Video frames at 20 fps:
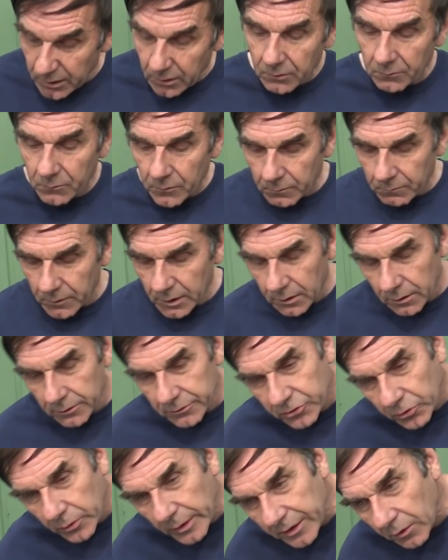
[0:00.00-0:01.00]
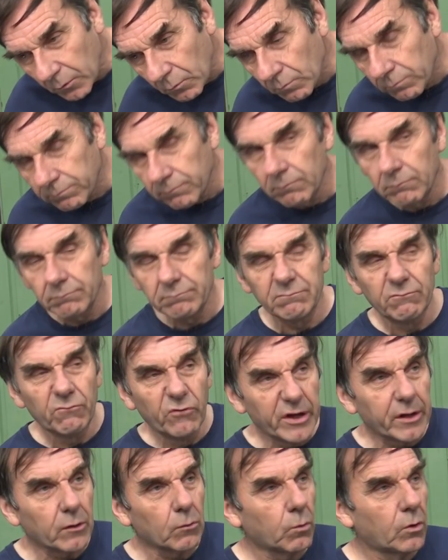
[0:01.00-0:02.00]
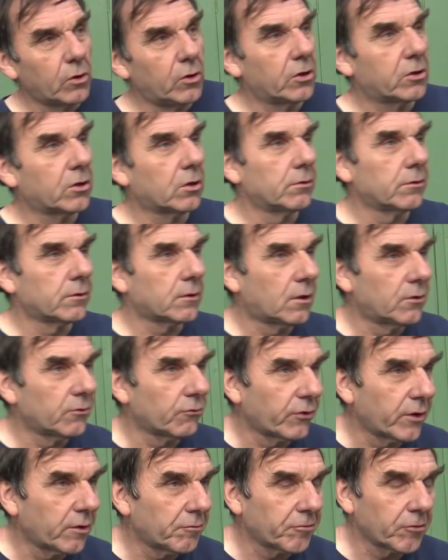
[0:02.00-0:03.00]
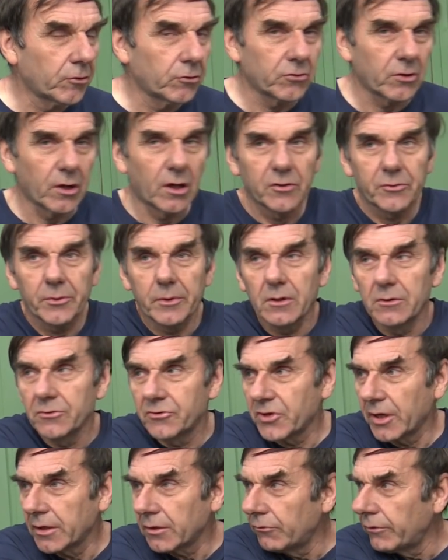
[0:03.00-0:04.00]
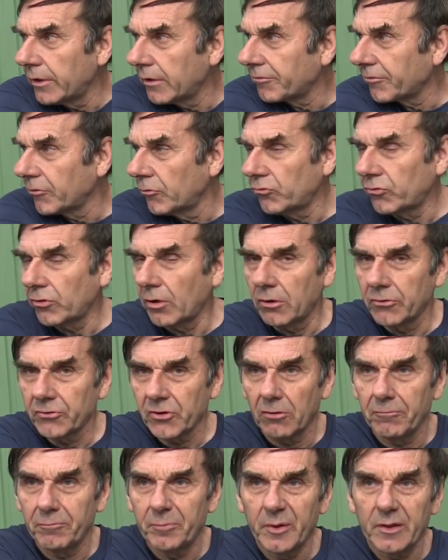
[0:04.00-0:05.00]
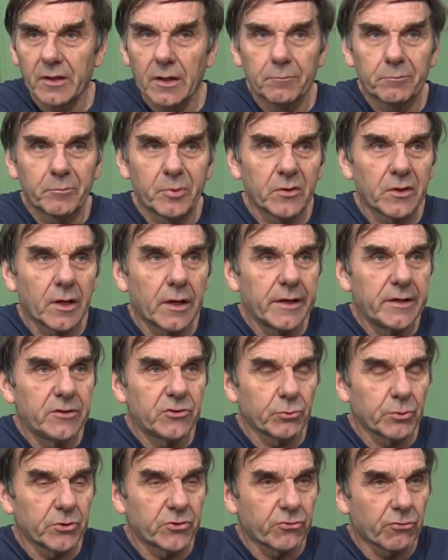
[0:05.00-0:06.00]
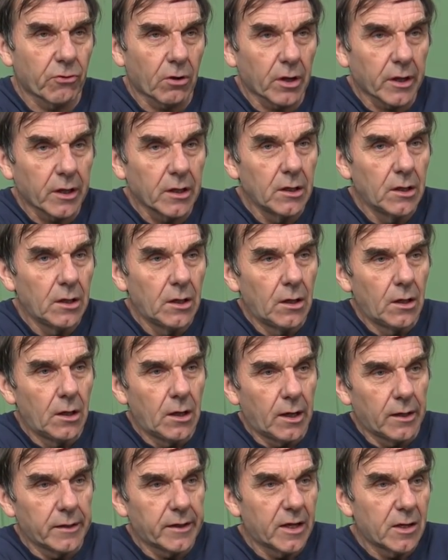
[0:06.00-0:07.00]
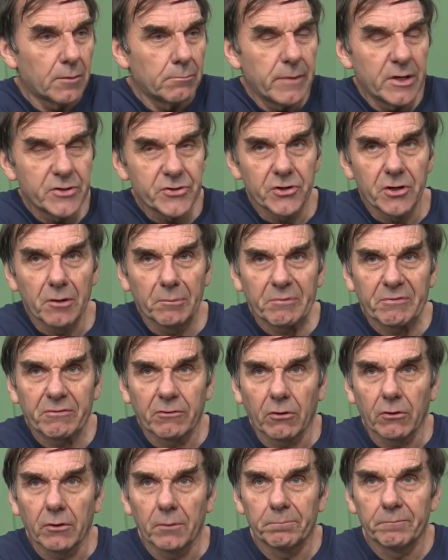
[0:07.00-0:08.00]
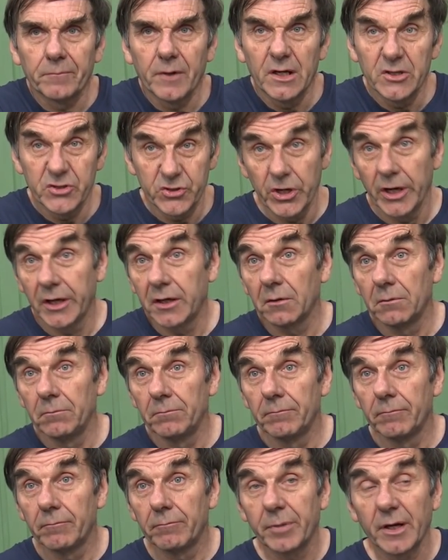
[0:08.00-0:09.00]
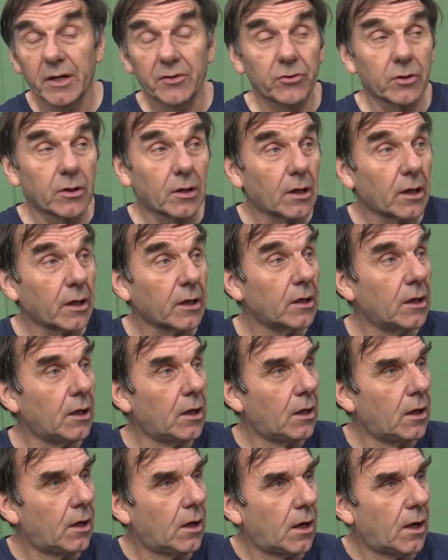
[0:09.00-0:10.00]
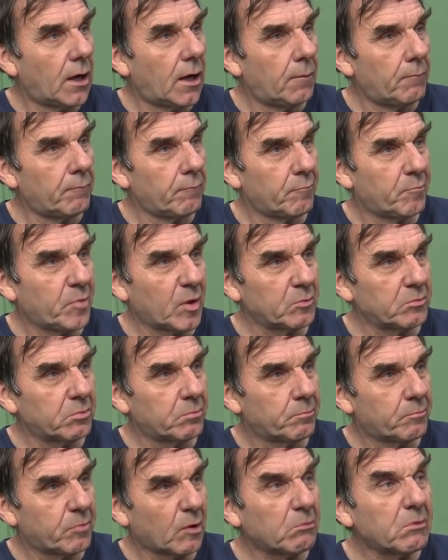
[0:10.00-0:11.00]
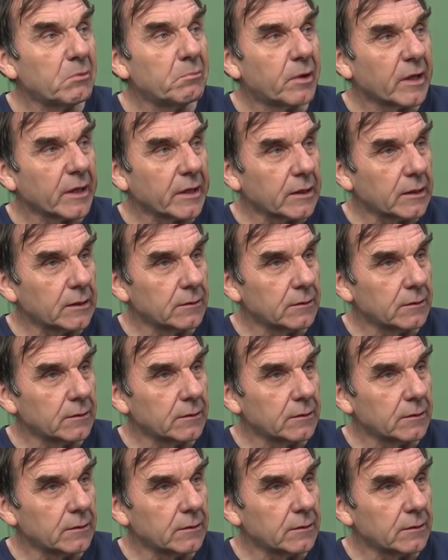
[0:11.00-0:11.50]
going to do any real work on the rear fuselage. We're going to take the rear fuselage off, put that into a trolley and get it measured up for a jig, basically. Probably